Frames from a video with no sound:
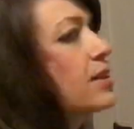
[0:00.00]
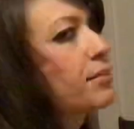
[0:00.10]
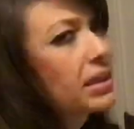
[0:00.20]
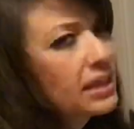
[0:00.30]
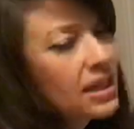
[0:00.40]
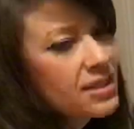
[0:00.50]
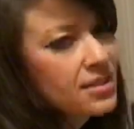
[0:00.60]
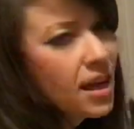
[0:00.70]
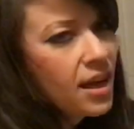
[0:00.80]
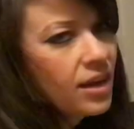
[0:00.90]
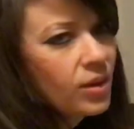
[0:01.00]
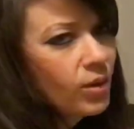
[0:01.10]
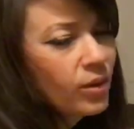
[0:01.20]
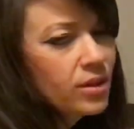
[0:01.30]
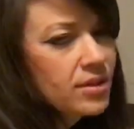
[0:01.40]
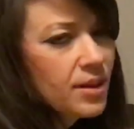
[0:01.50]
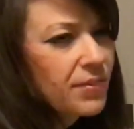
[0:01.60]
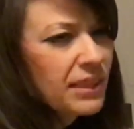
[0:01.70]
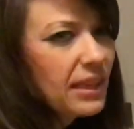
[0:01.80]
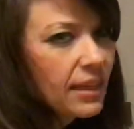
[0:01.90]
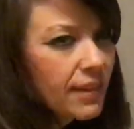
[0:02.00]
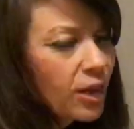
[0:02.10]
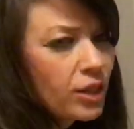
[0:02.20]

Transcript: something that I said or something like that,